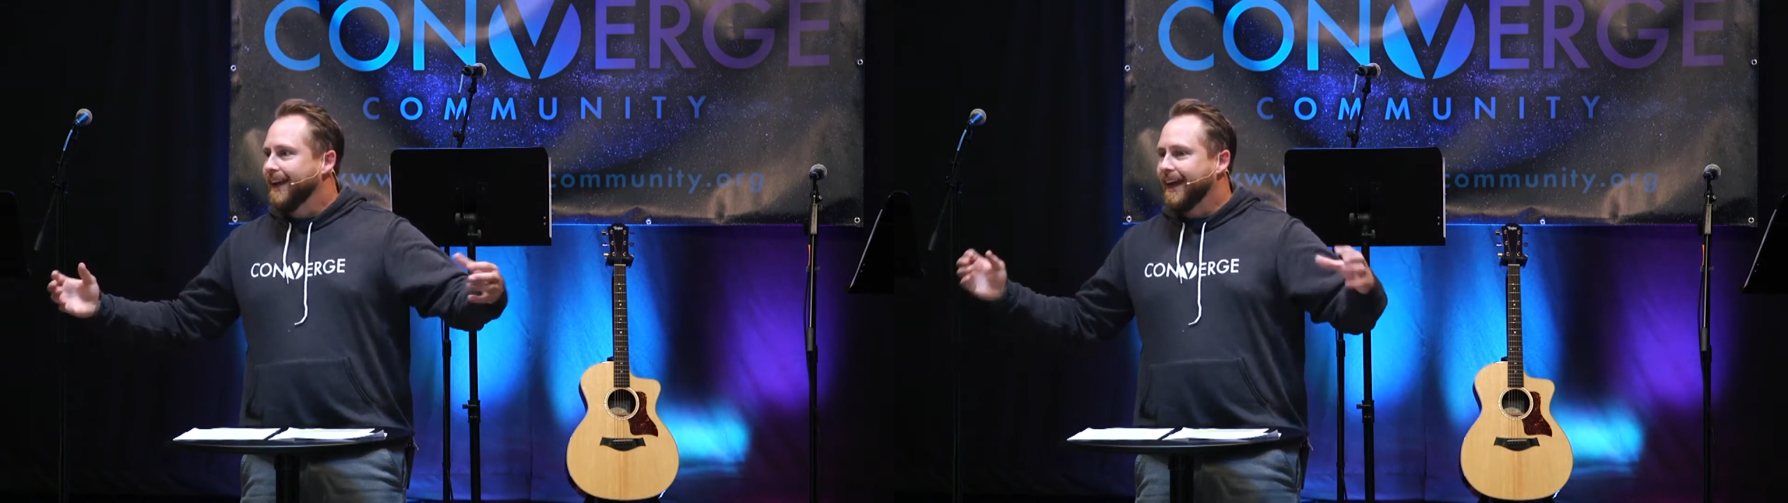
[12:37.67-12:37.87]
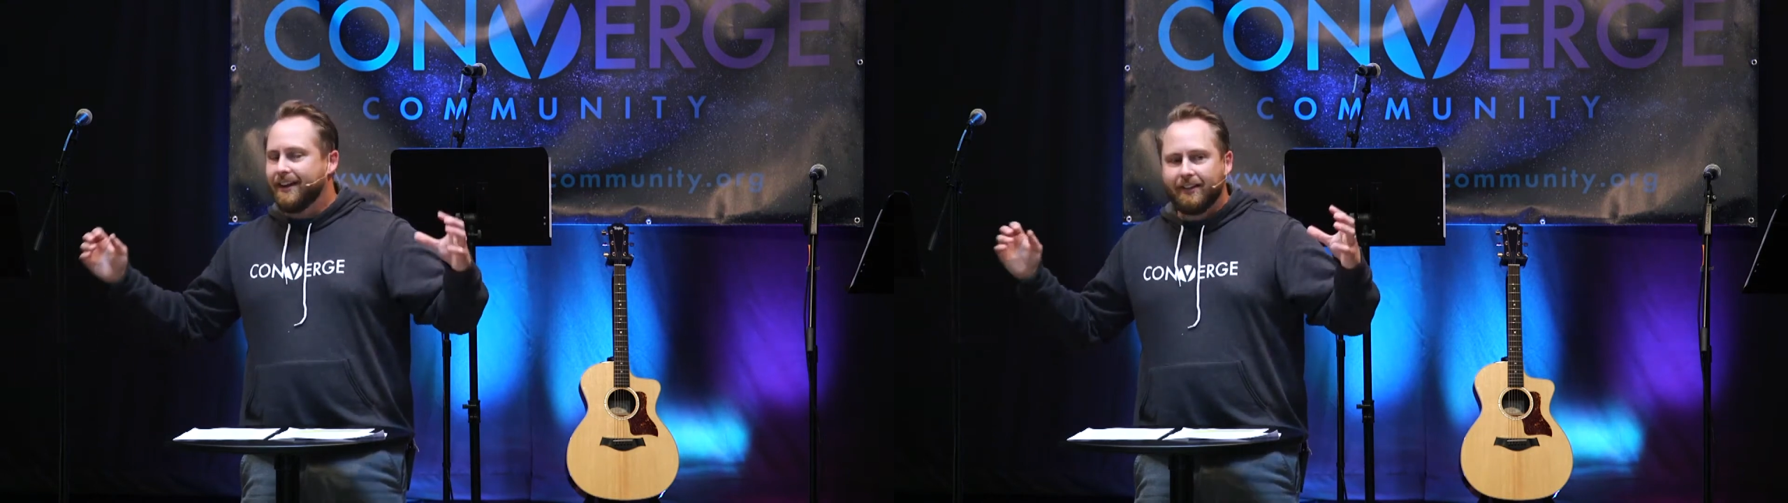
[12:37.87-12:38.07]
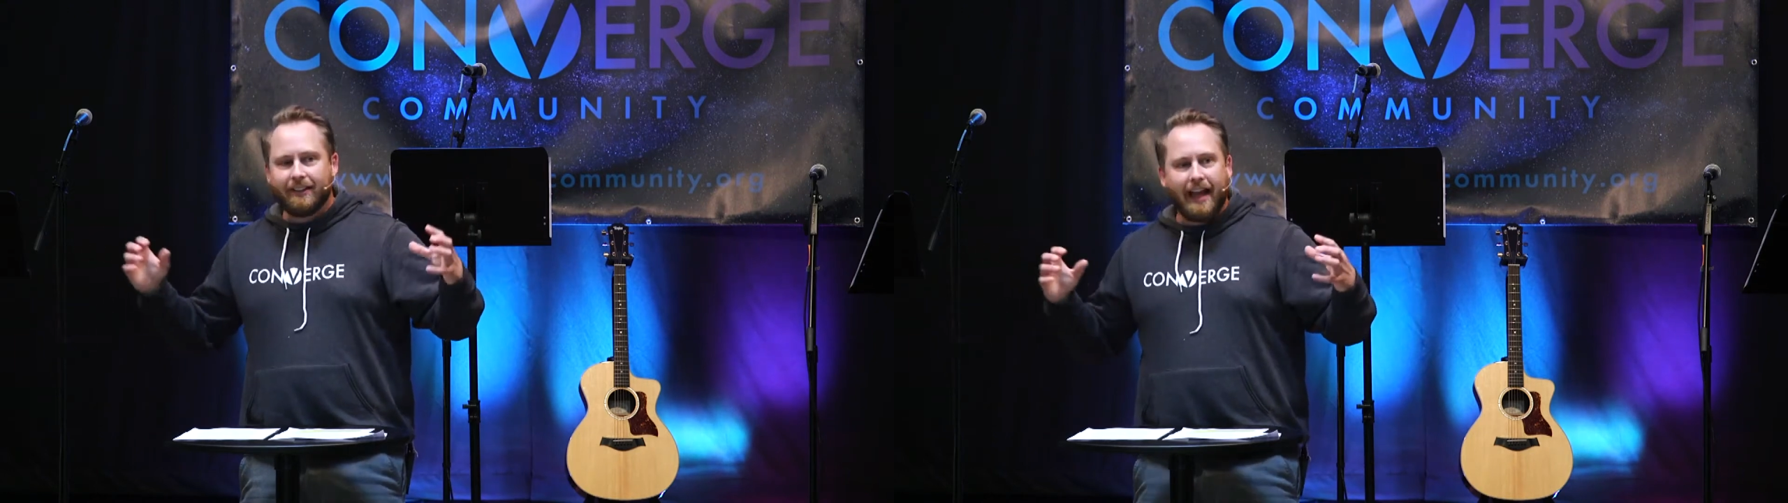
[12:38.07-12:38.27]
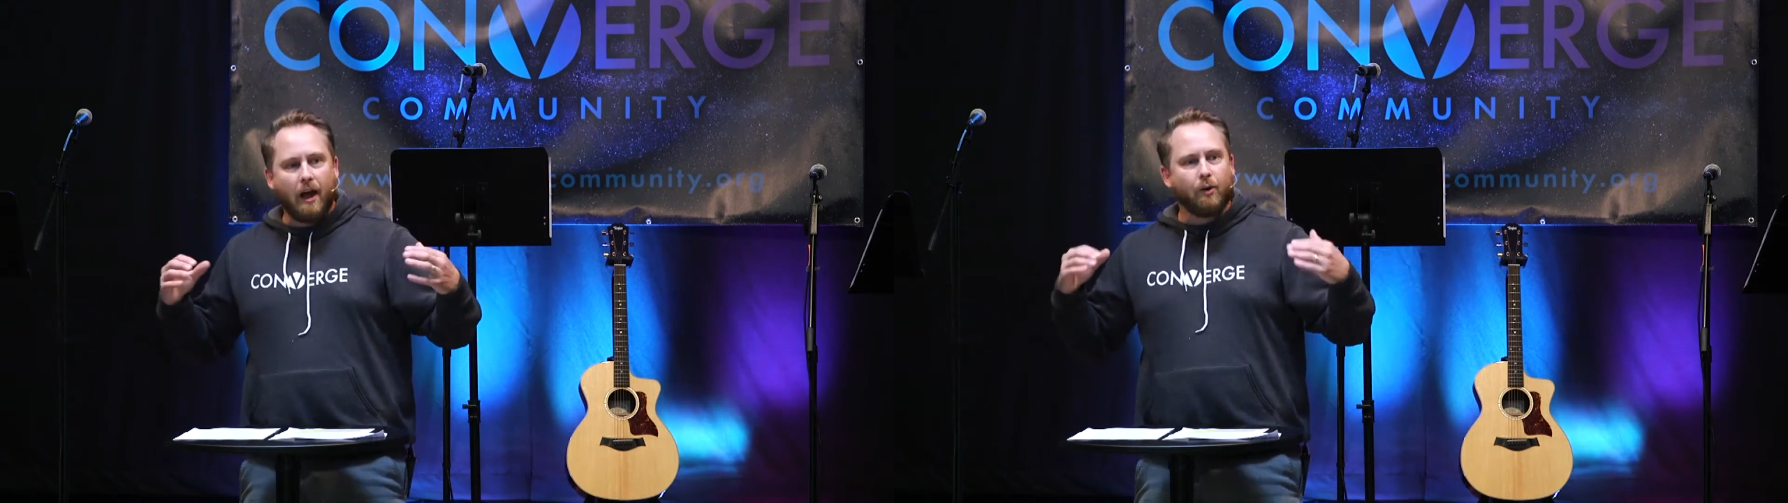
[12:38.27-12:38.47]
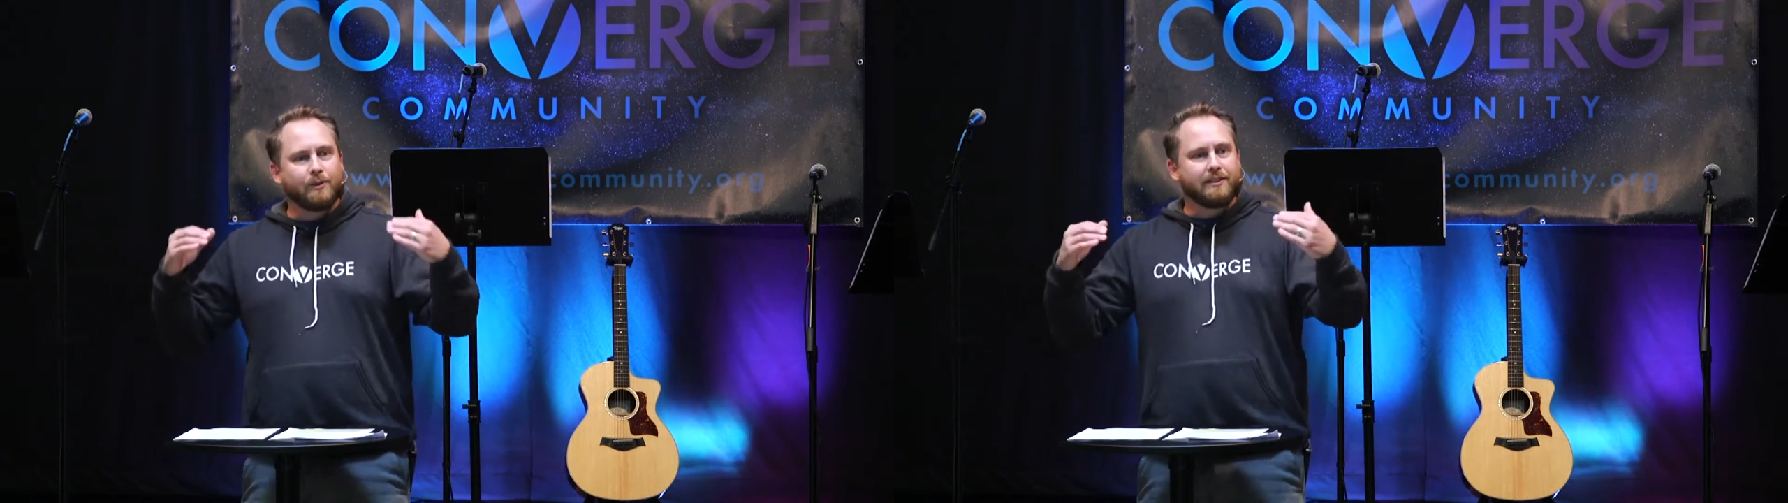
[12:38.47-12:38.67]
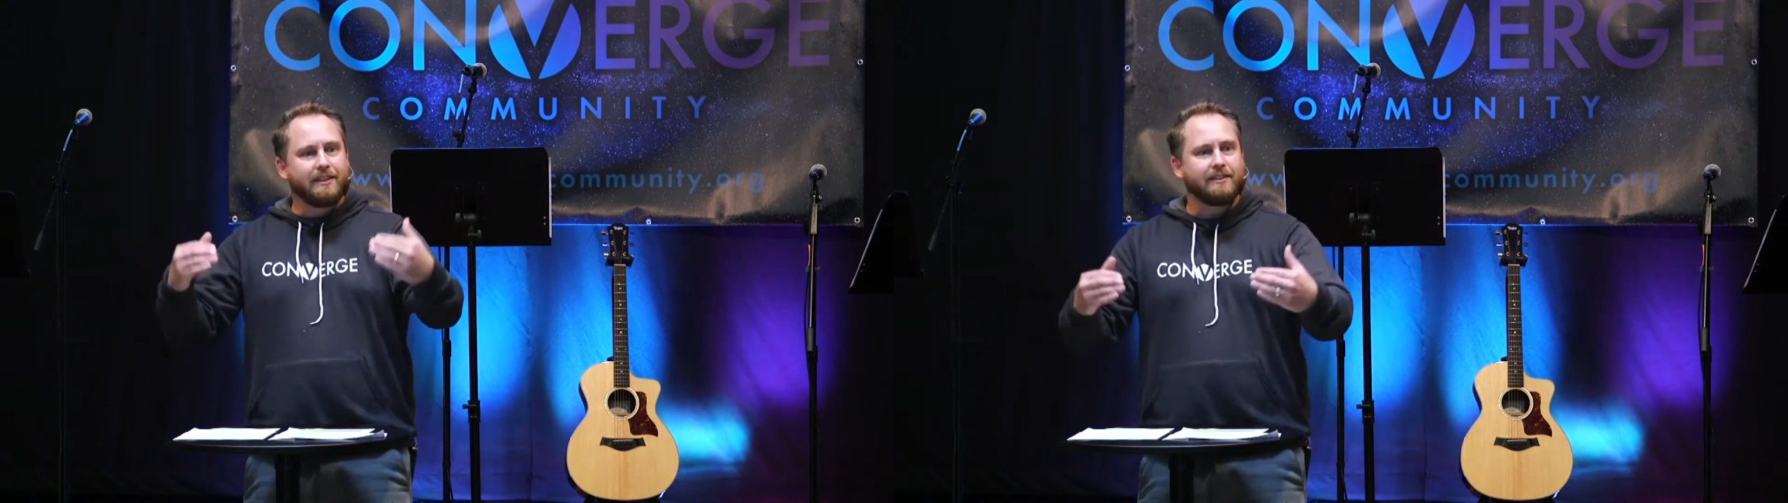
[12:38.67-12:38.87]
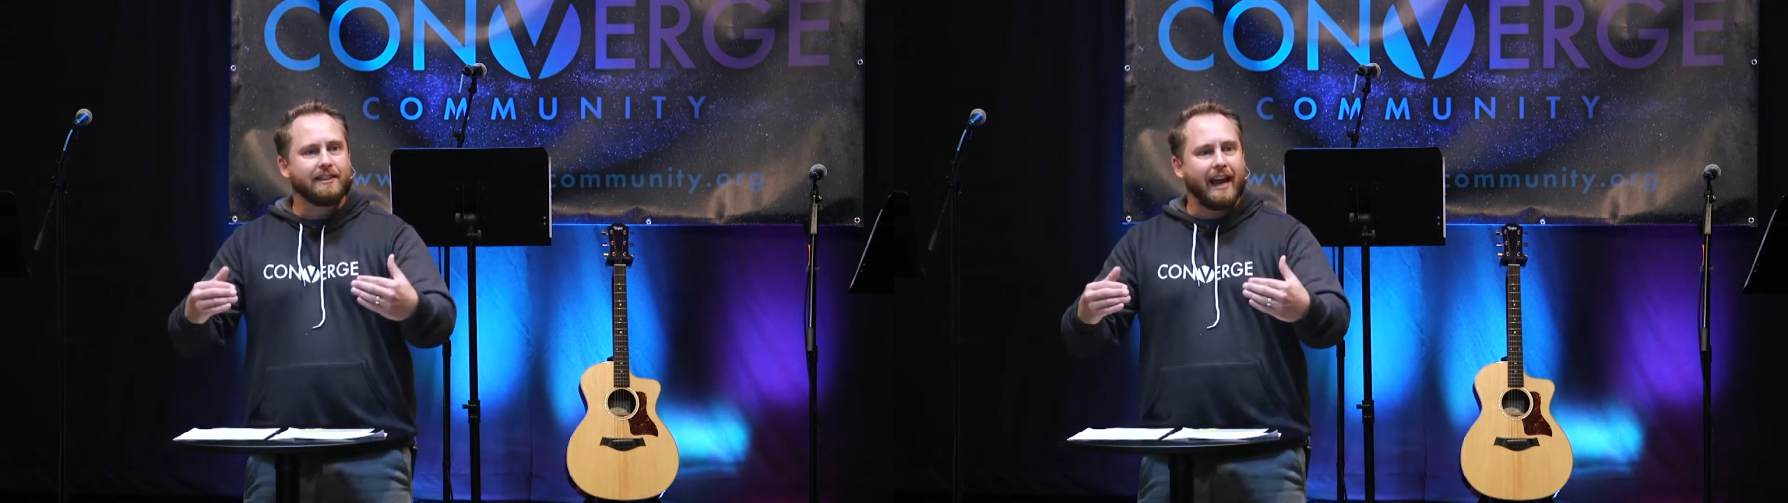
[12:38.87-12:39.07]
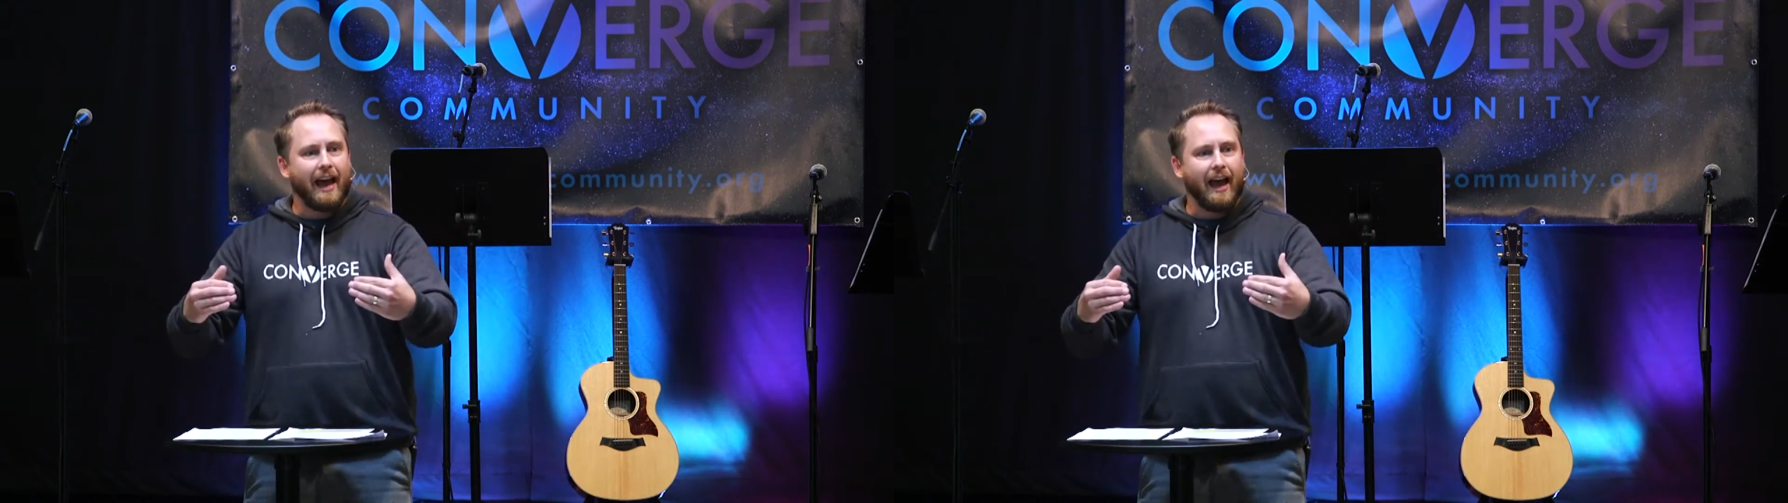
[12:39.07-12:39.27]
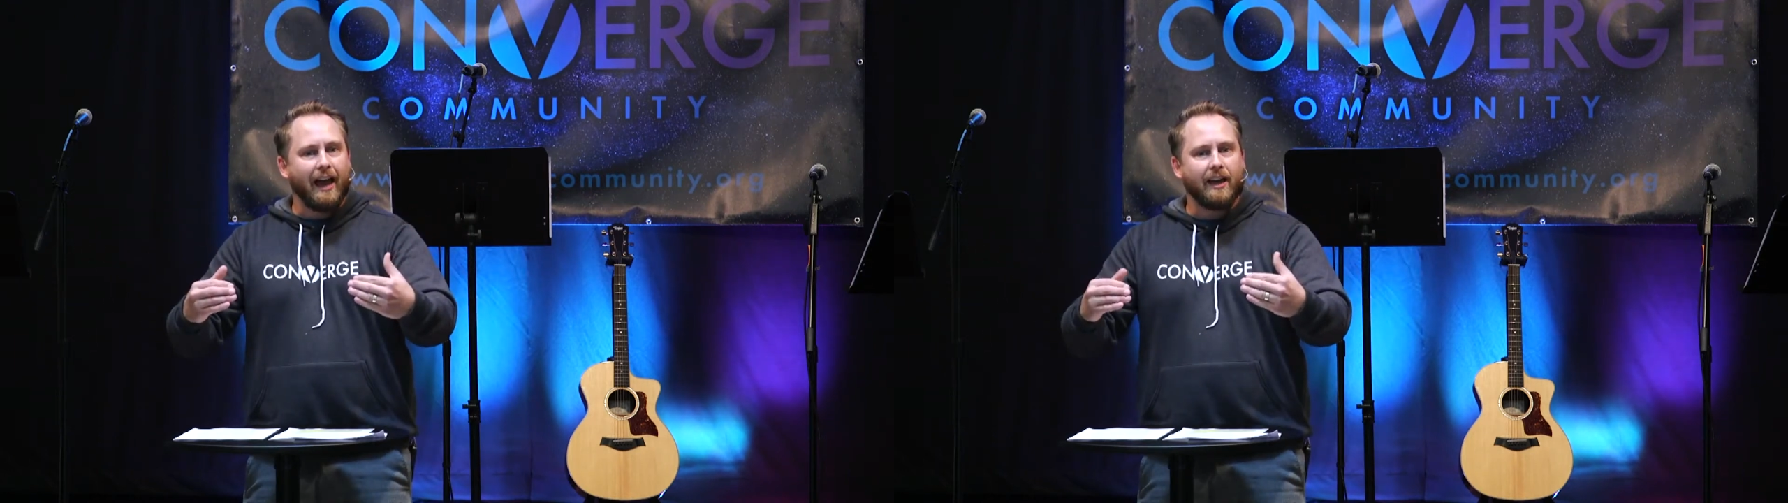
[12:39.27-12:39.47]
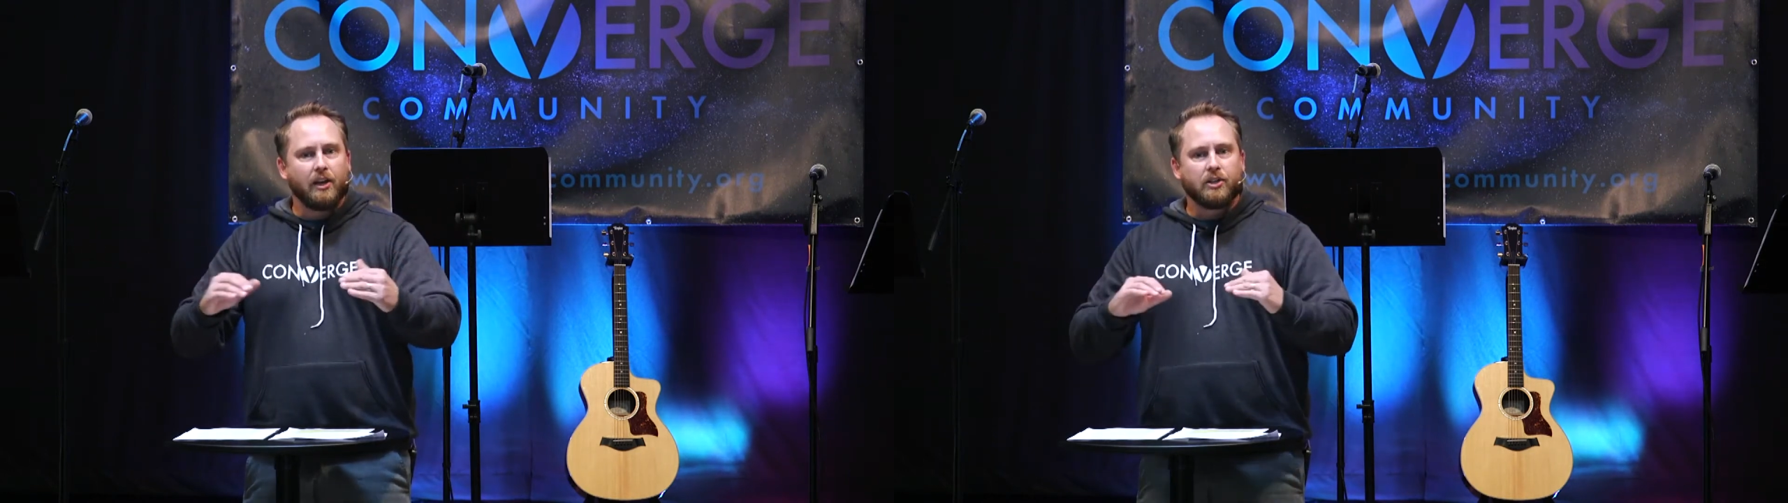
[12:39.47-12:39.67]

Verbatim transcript: and allows this guy